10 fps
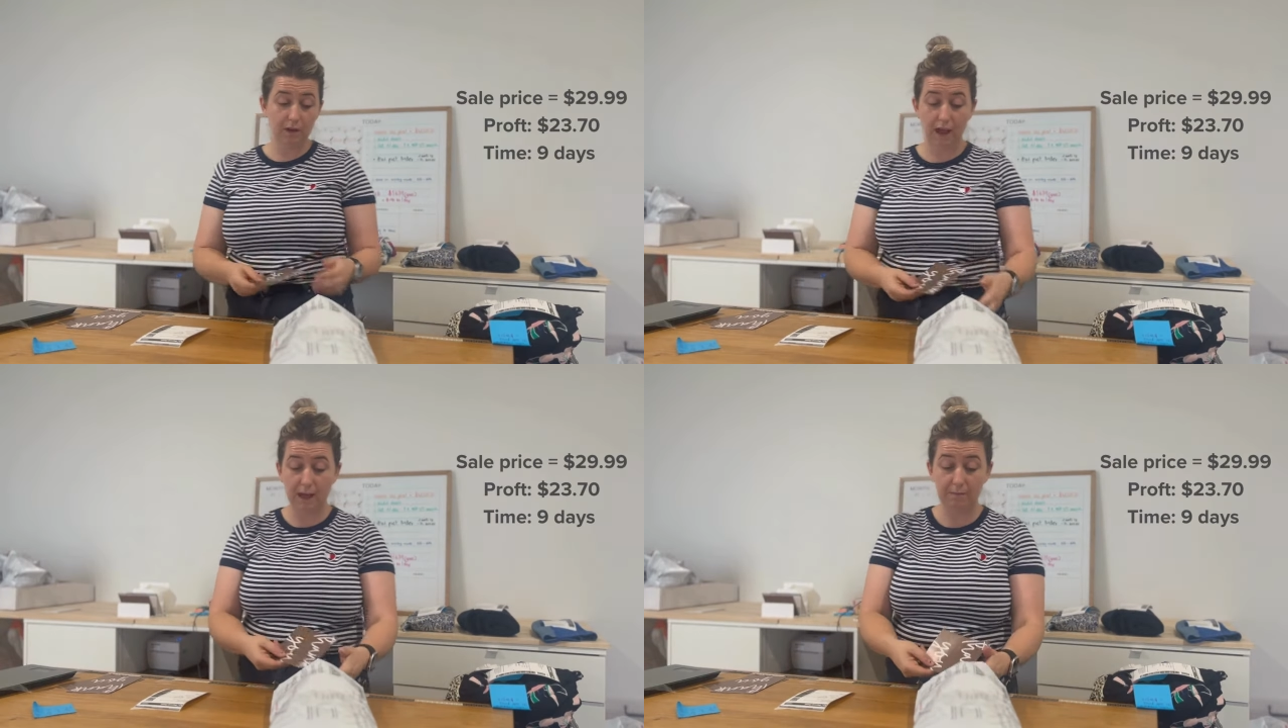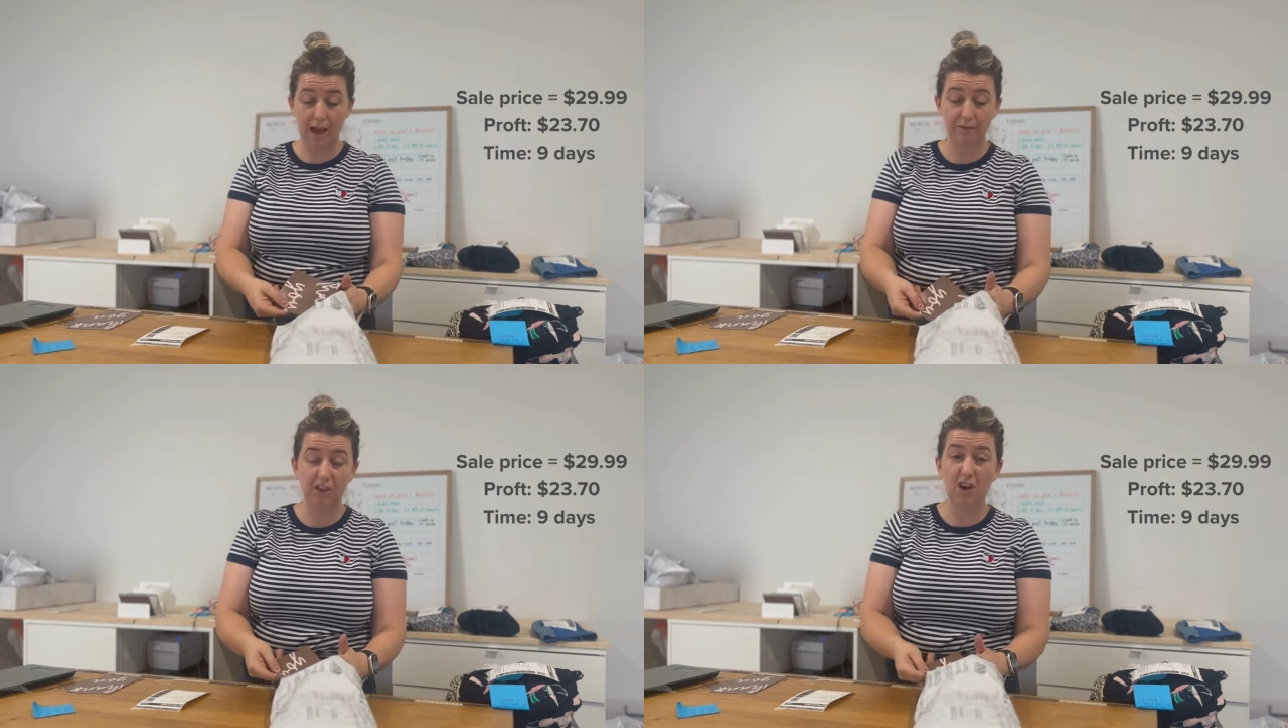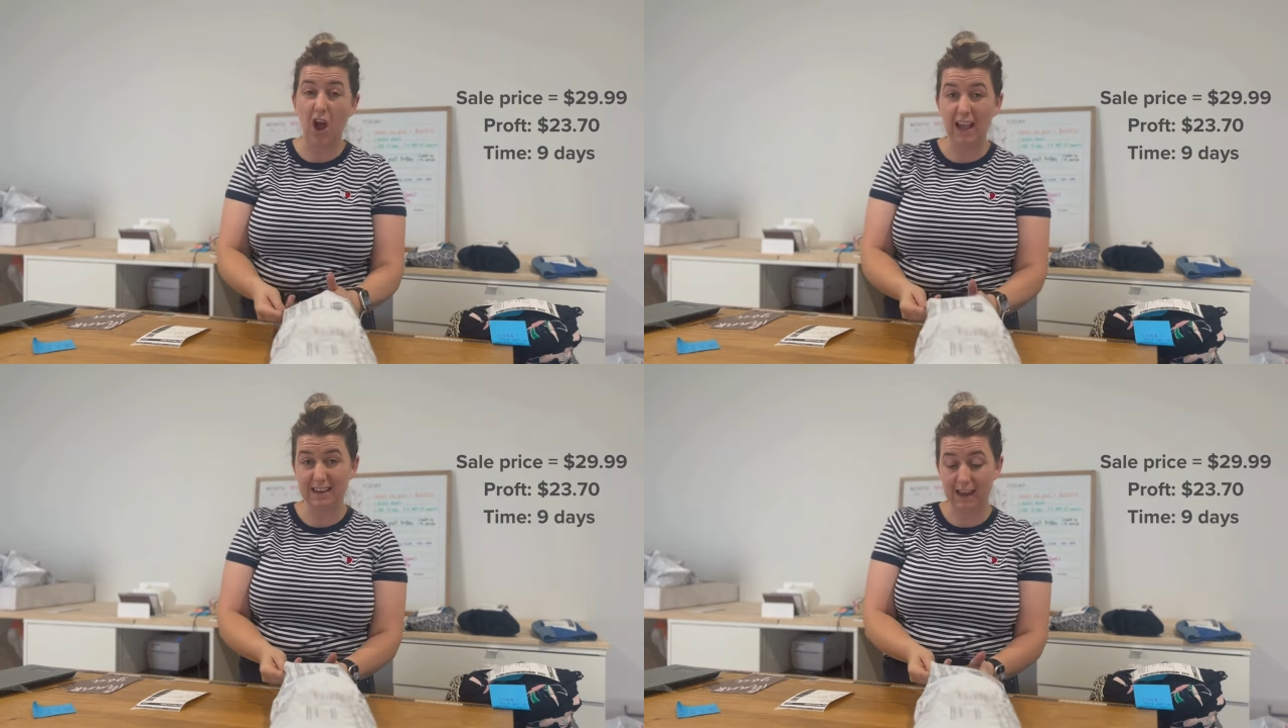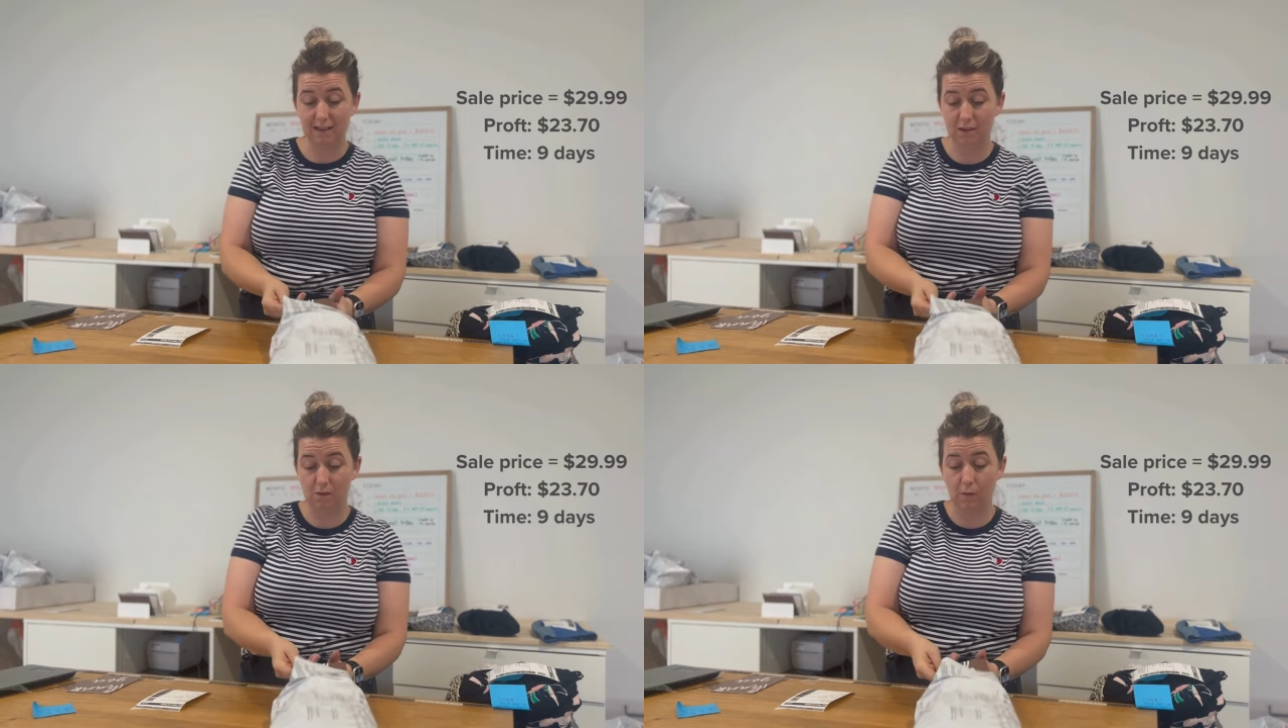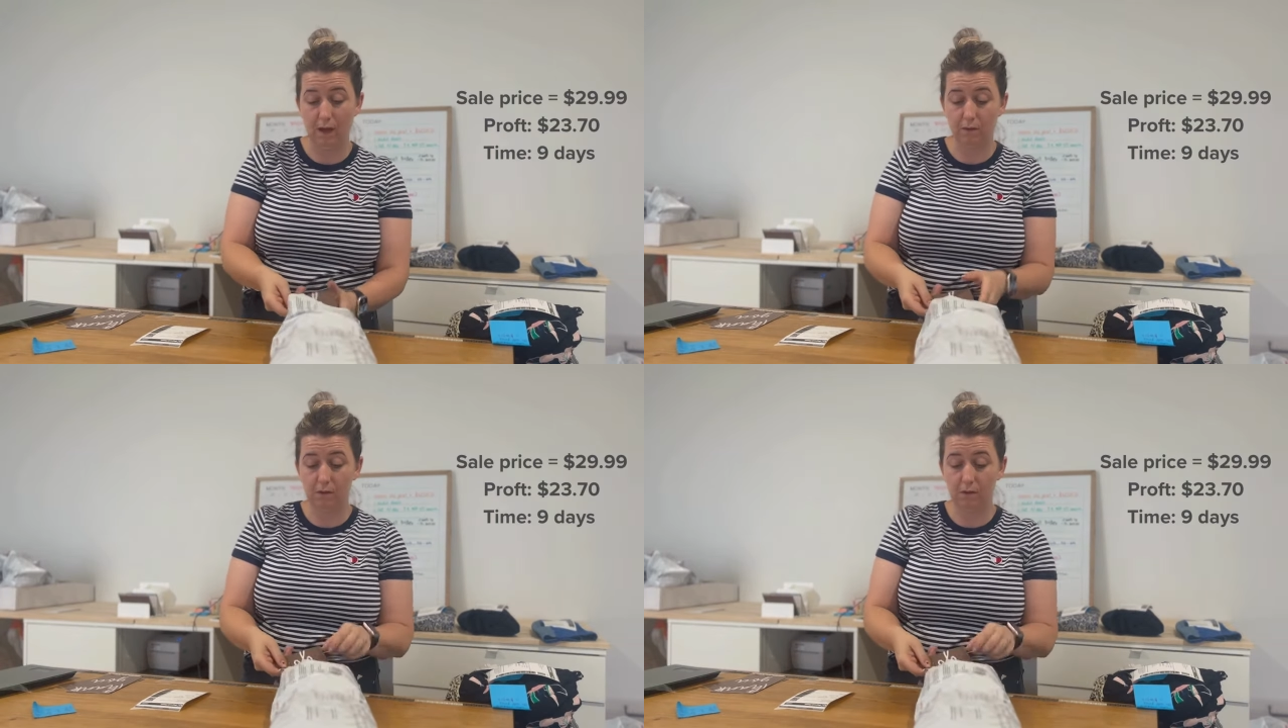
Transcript: um, after nine days as well.